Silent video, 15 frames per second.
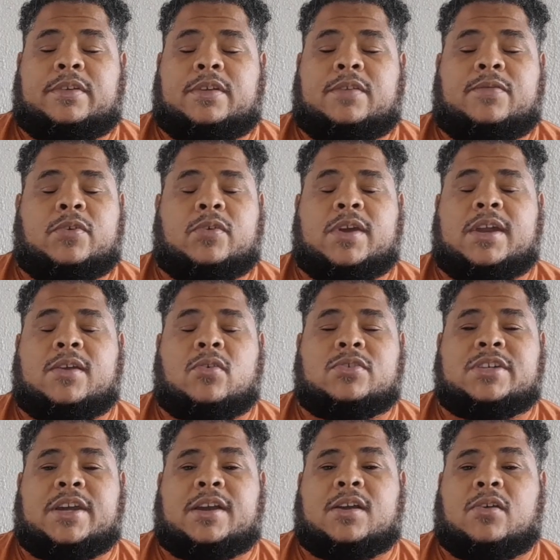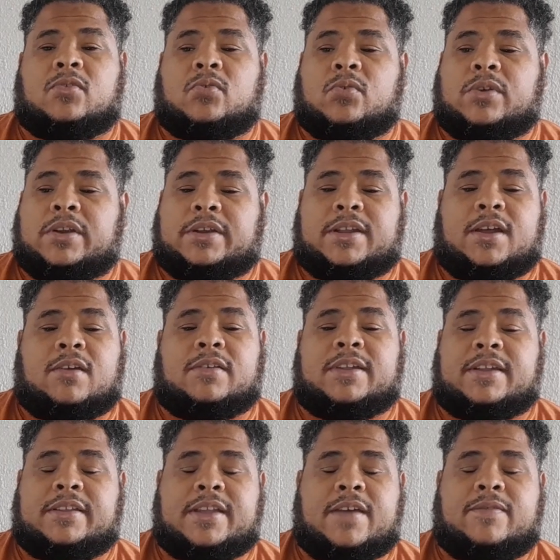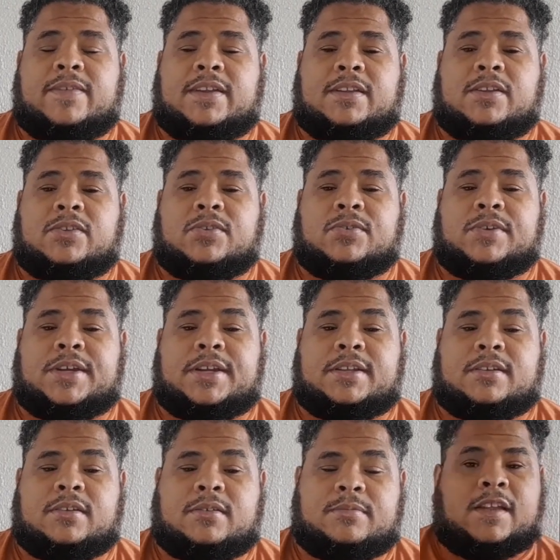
If you can go check out Cougar Town, then definitely do that.